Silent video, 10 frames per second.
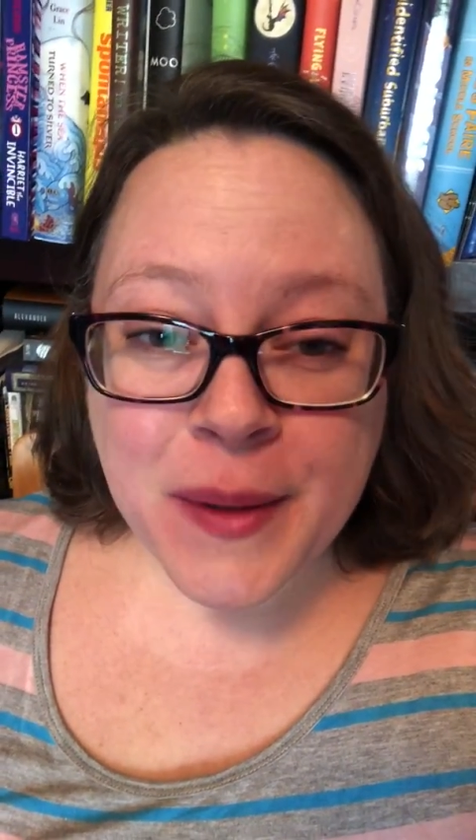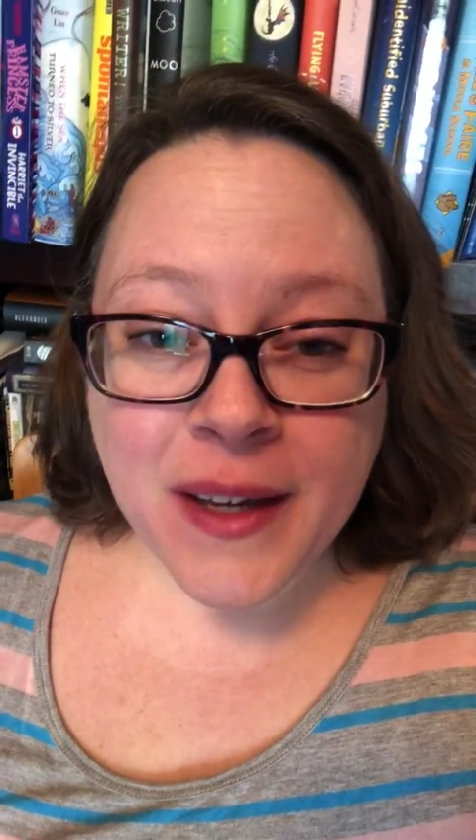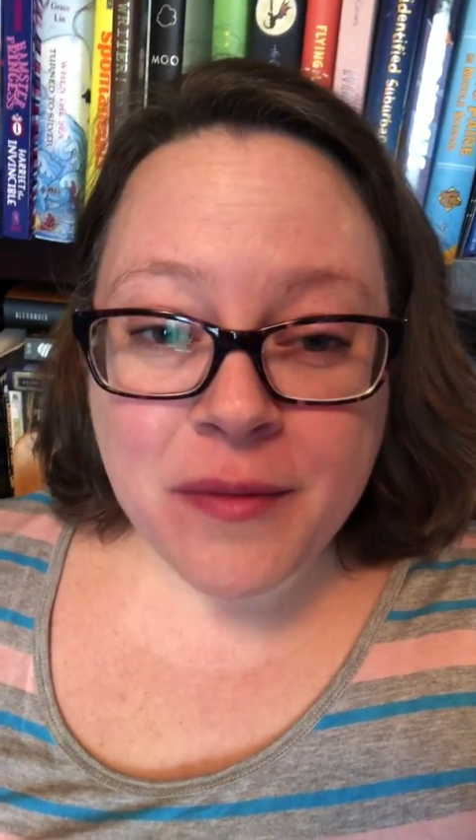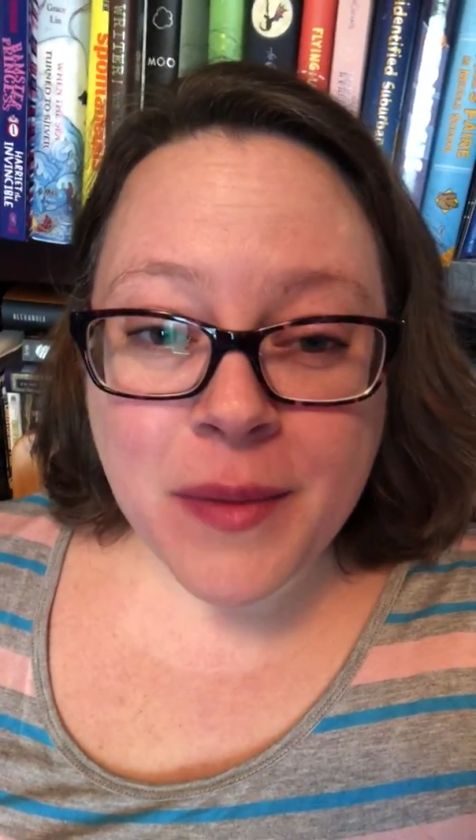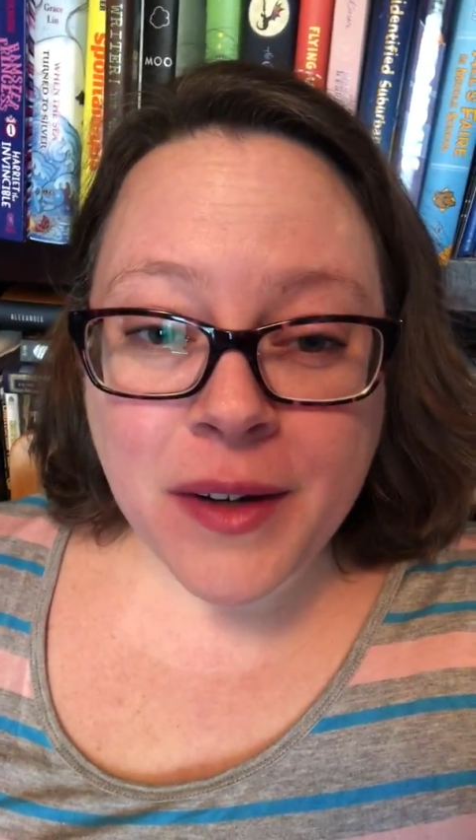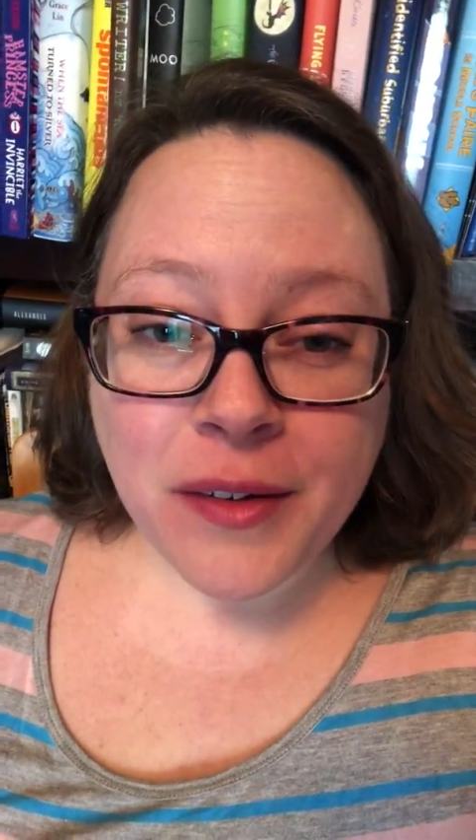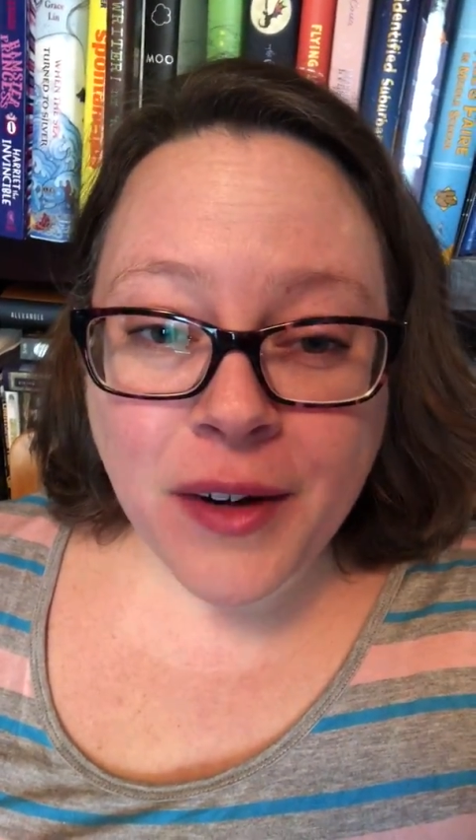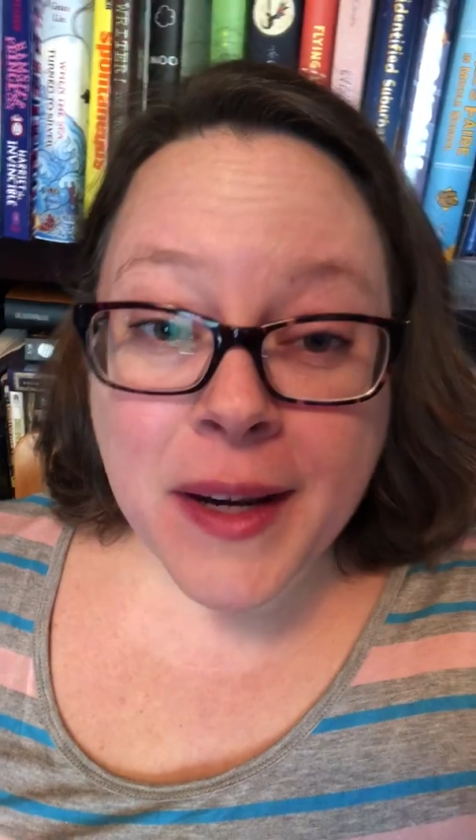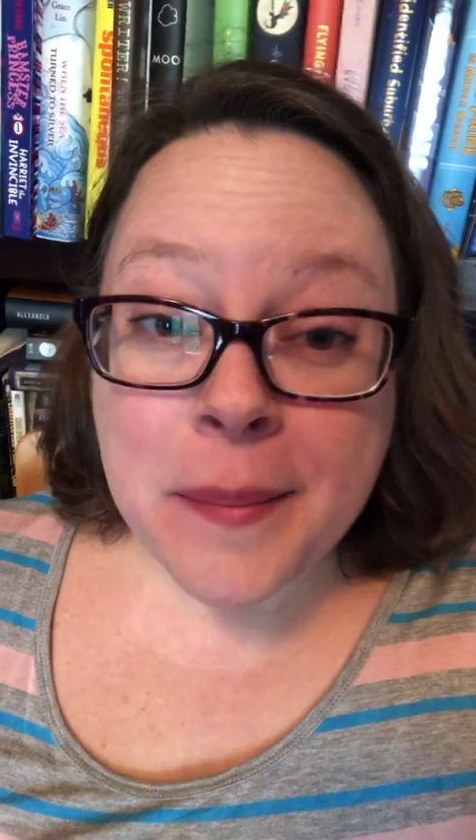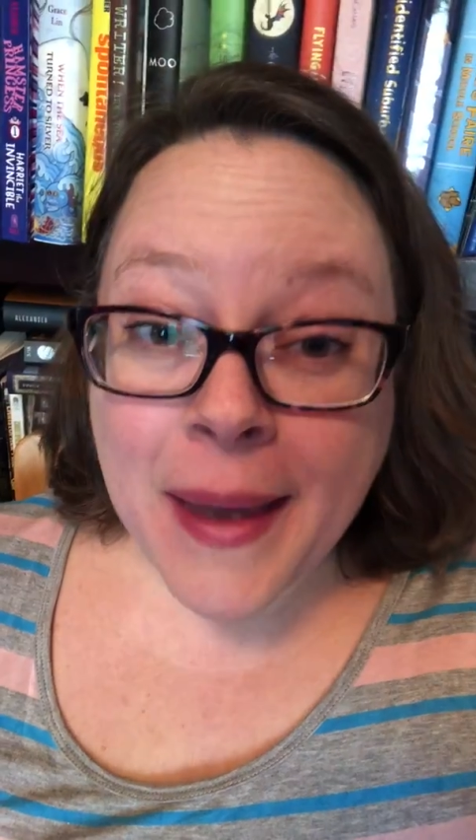week of middle
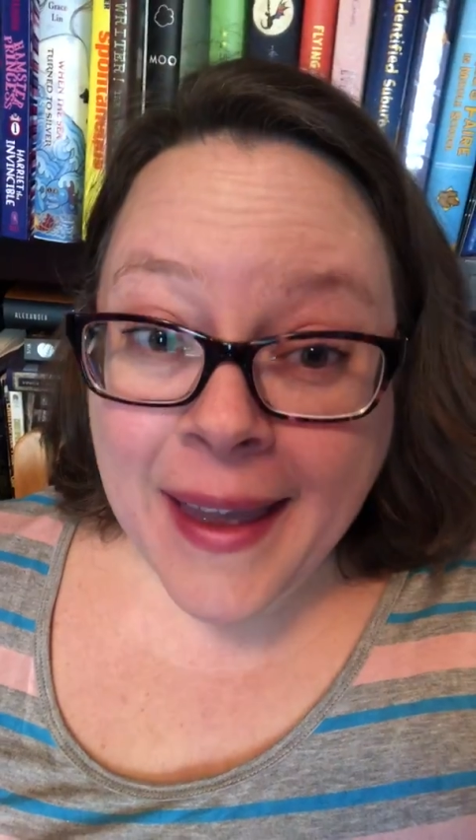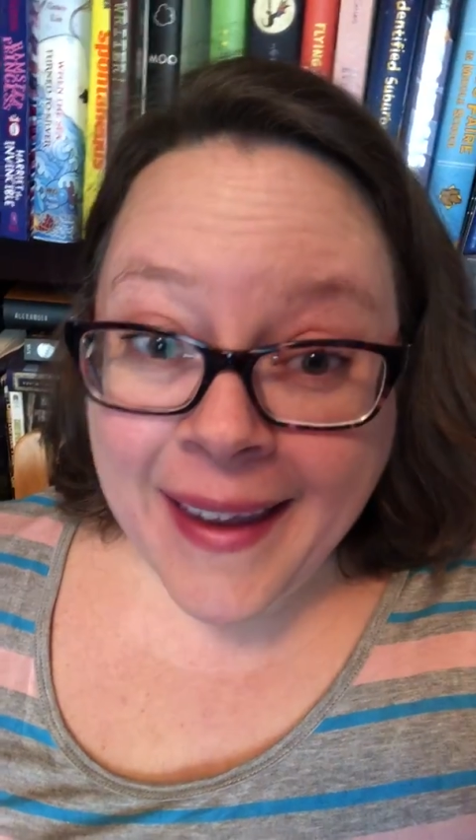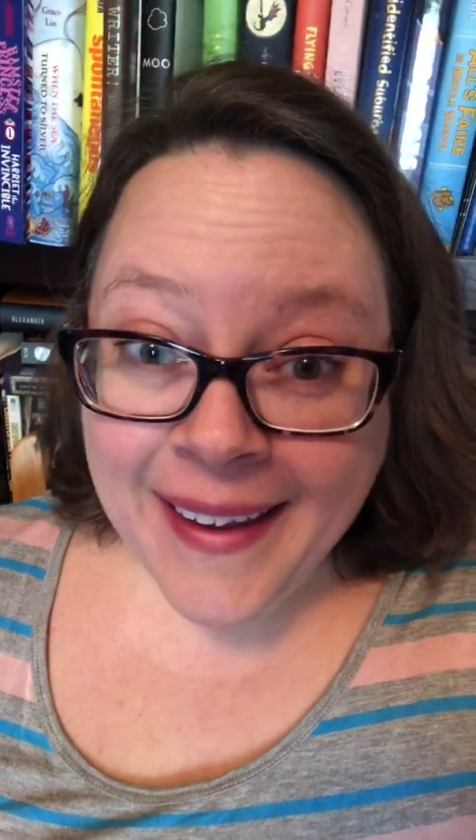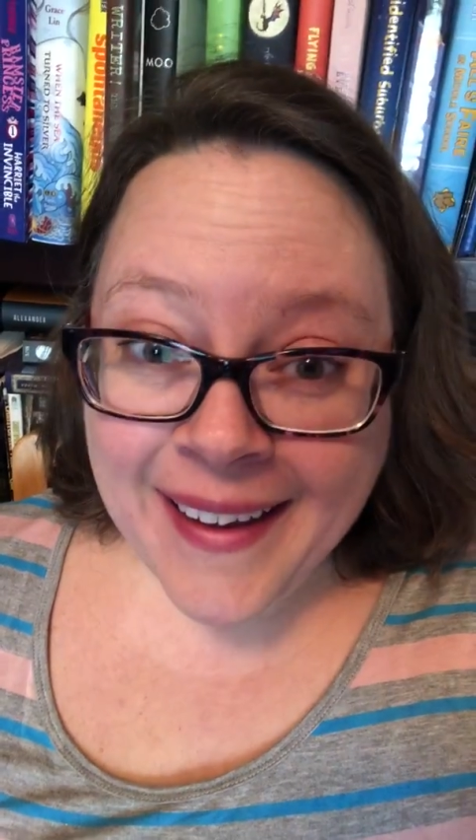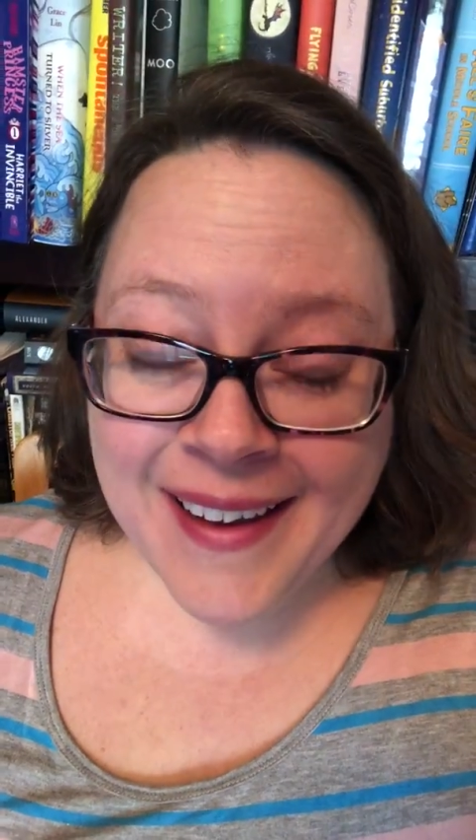grade May.